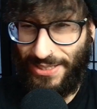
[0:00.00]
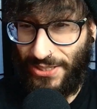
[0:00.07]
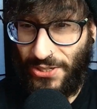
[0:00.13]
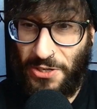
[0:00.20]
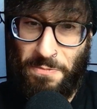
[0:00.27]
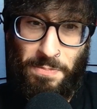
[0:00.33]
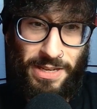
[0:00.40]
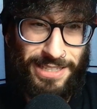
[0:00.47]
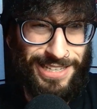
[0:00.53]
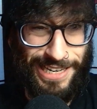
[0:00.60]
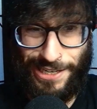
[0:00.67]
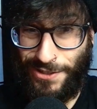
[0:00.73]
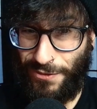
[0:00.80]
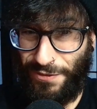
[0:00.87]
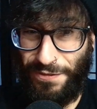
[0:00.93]
took me
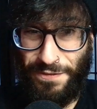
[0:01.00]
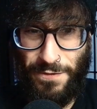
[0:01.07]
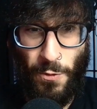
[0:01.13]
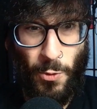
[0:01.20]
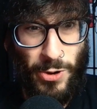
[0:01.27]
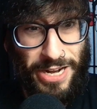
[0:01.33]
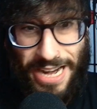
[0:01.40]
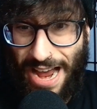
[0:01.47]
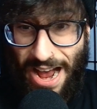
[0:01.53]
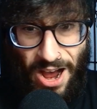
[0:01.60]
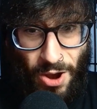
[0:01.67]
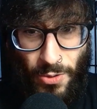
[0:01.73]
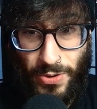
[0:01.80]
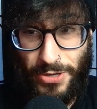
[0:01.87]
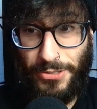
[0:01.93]
like 40
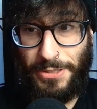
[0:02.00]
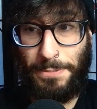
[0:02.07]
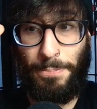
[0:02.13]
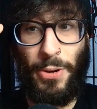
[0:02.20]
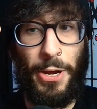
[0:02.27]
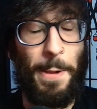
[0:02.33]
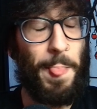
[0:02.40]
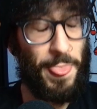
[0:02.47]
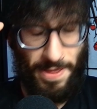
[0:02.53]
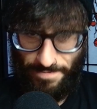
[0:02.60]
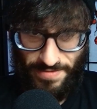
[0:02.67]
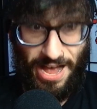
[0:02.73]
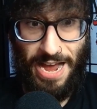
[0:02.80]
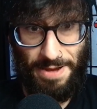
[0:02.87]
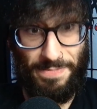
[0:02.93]
hours, but
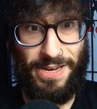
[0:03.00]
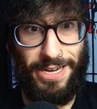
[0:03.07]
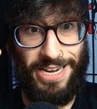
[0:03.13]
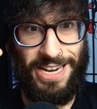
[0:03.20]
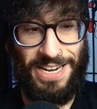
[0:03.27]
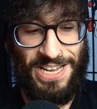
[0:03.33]
I beat it.